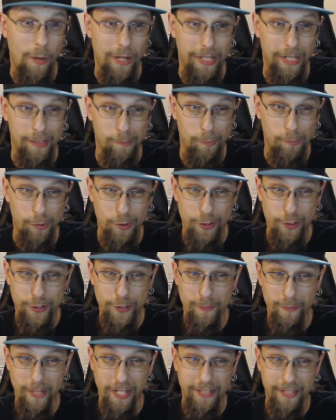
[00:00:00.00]
I can push
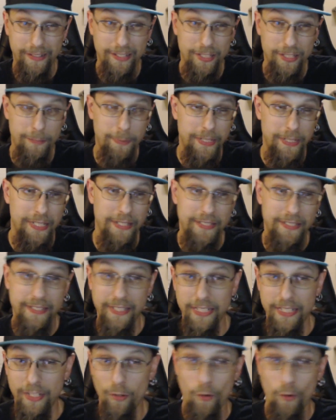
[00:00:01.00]
them on this PC,